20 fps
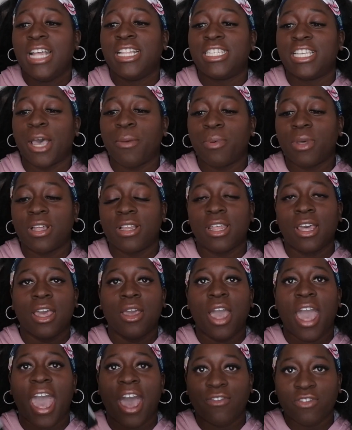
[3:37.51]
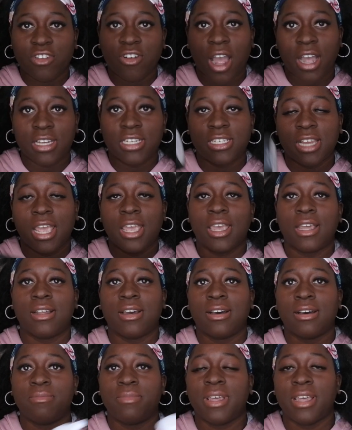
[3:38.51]
typically after I shake it
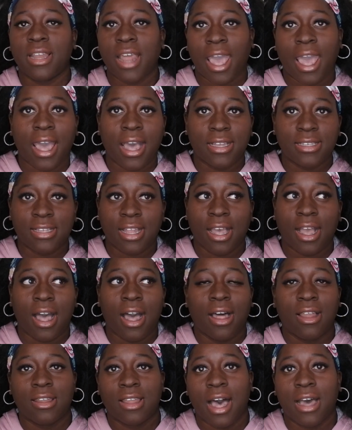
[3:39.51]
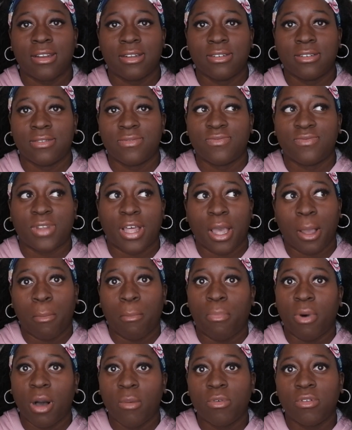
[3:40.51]
up, it has like a lot of
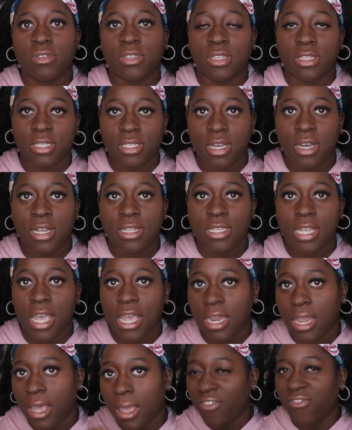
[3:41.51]
like bubbles and suds in it.